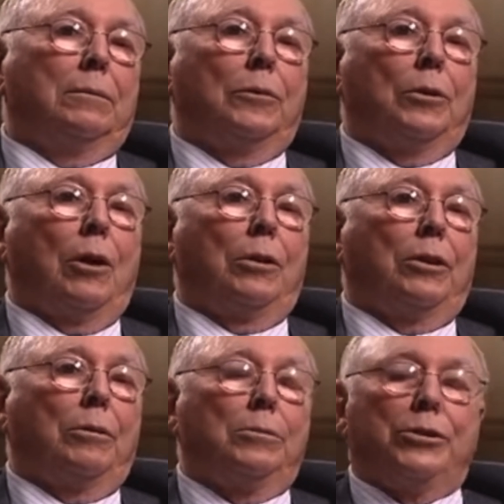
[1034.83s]

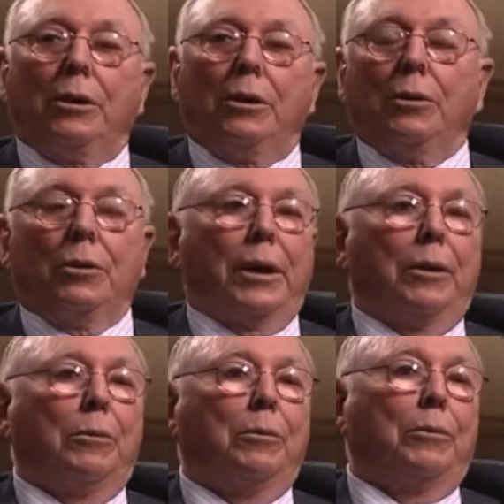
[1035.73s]
long-term shareholding
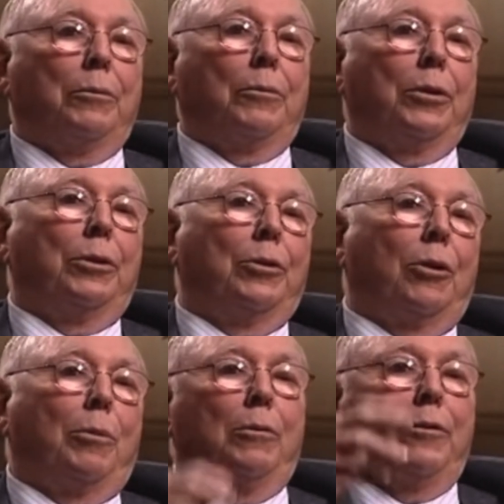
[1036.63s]
with the
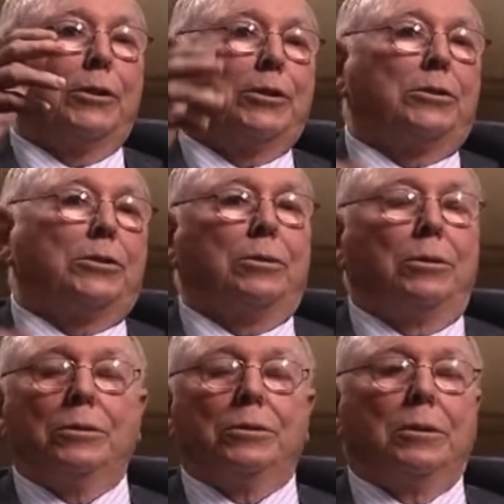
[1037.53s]
normal
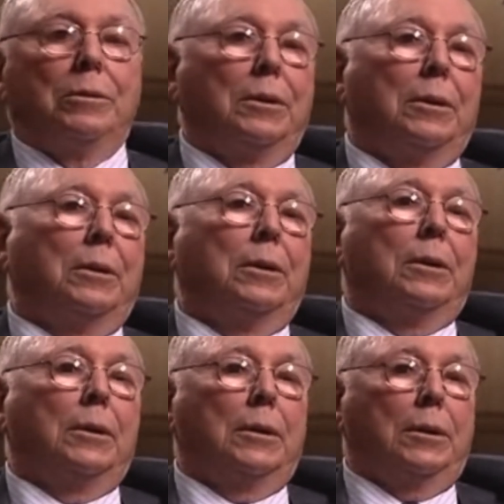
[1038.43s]
vicissitudes
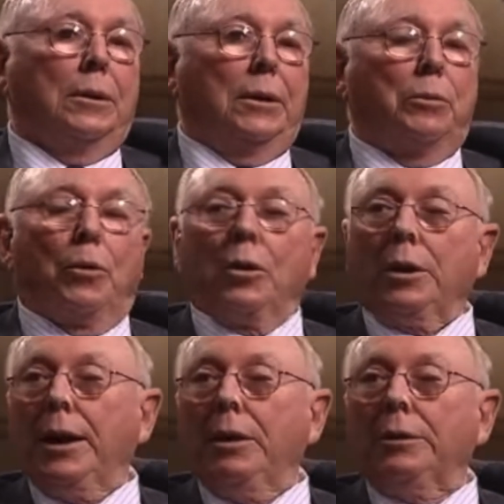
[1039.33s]
in worldly
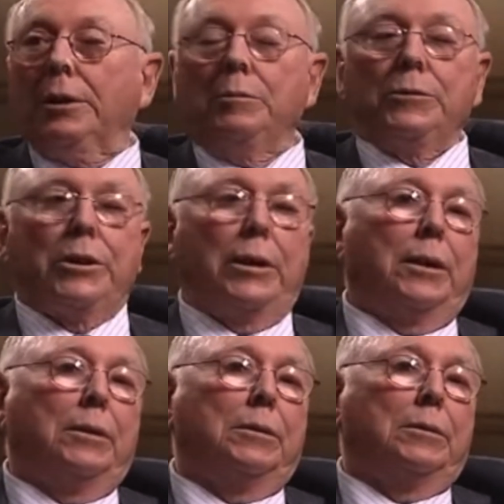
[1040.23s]
outcomes and
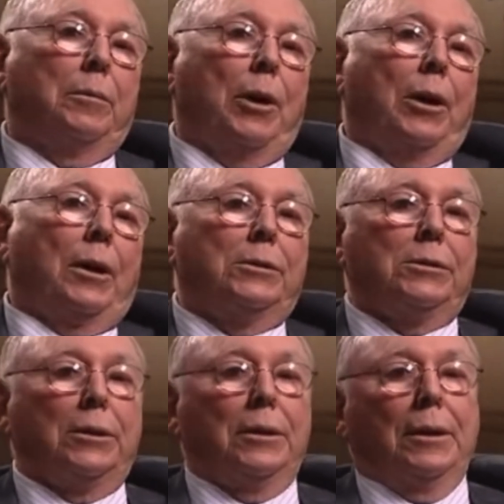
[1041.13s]
in markets
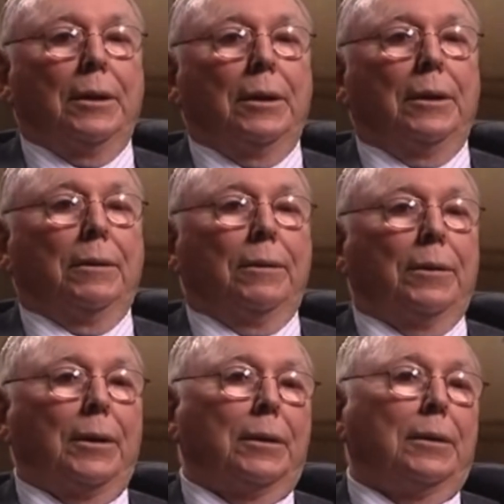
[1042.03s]
that